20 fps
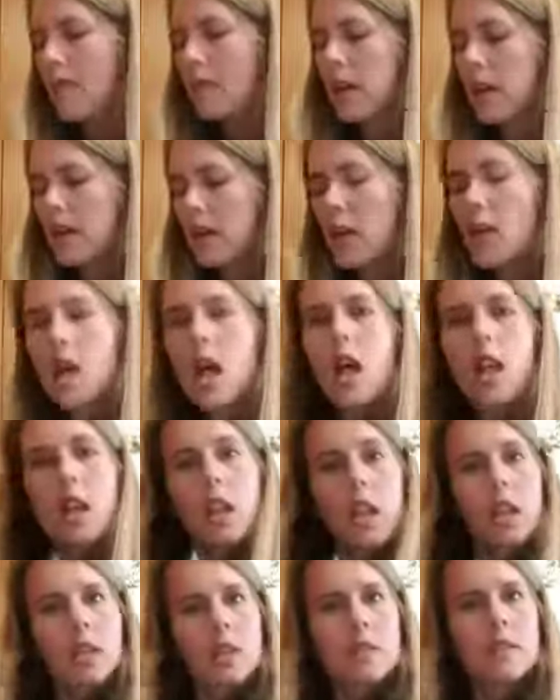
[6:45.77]
Pop my
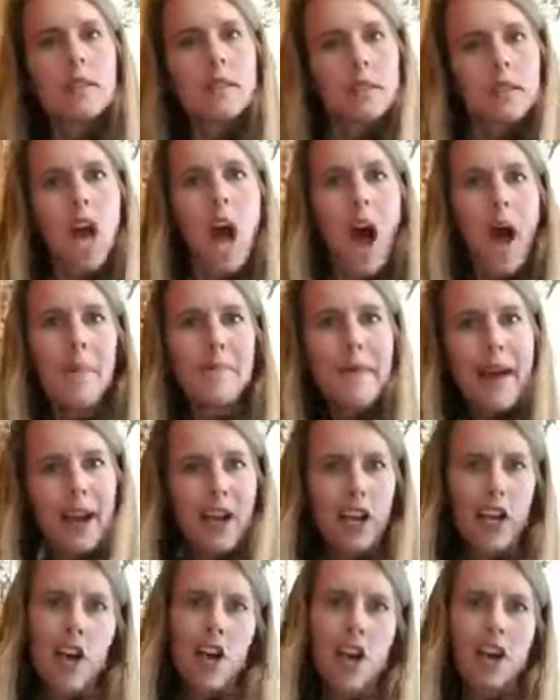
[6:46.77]
top
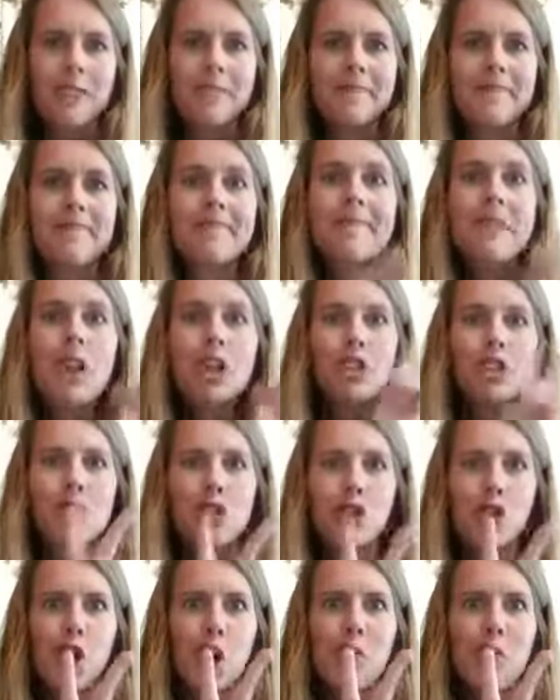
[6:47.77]
back on.
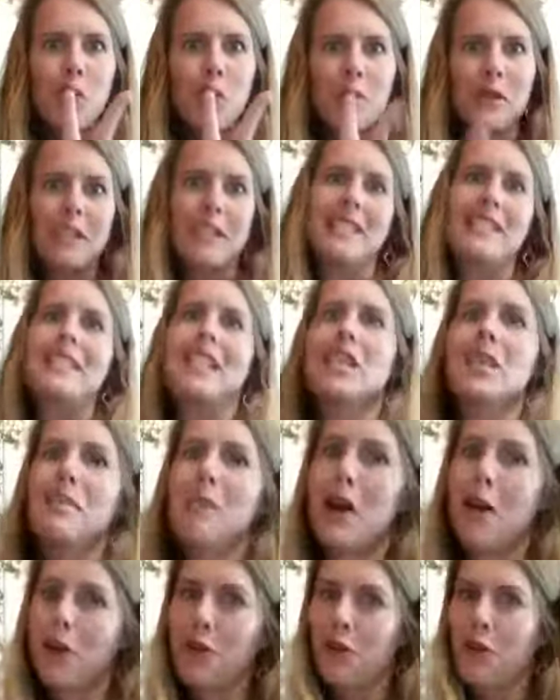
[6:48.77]
2 more minutes
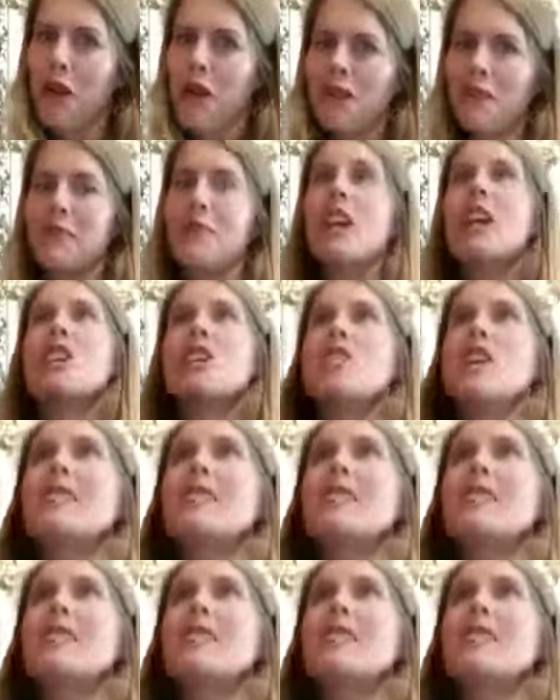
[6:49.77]
in the microwave.